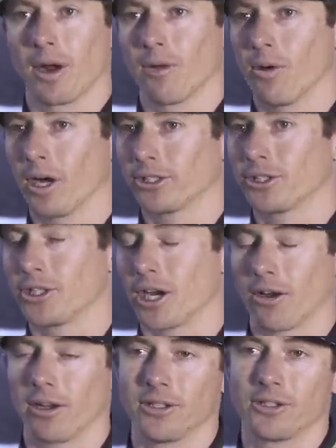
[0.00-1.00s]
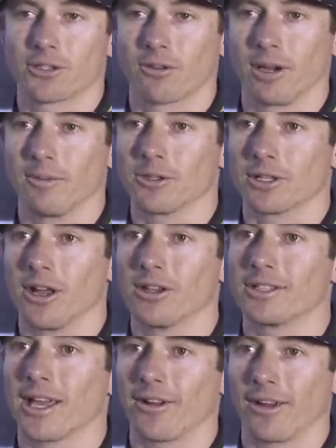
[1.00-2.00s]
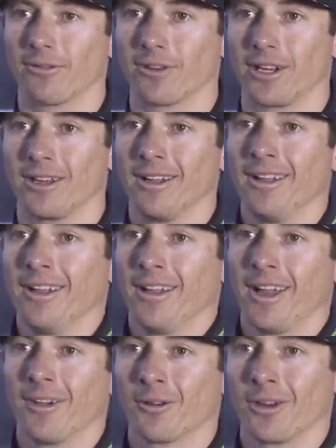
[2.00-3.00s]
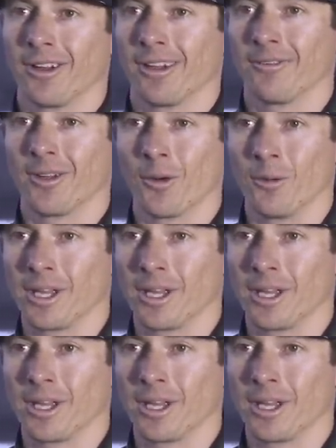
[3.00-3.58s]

I watched Jared scream his lungs out every event